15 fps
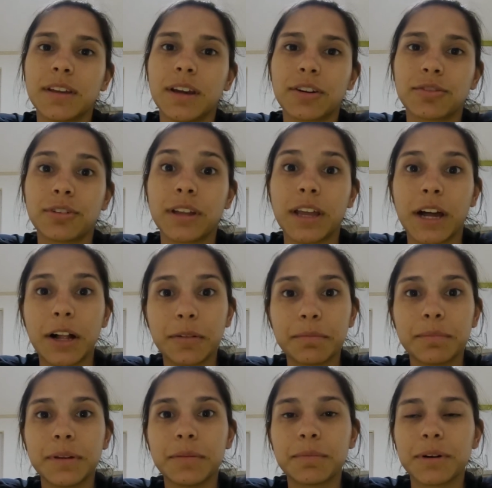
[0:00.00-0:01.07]
He actually
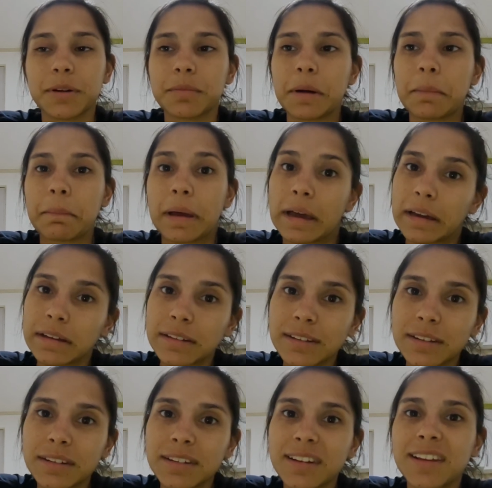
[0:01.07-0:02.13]
helped me bring my
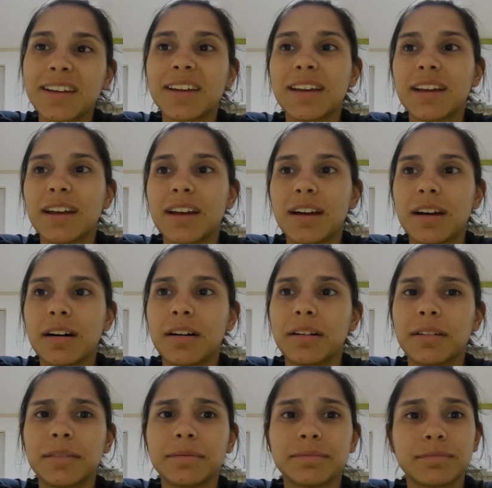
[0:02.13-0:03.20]
bags
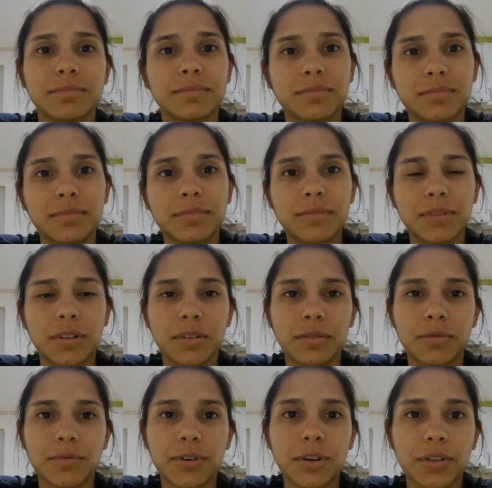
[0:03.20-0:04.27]

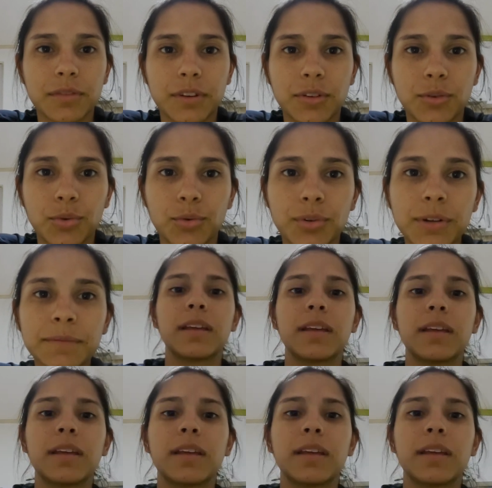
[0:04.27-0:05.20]
in front of the door.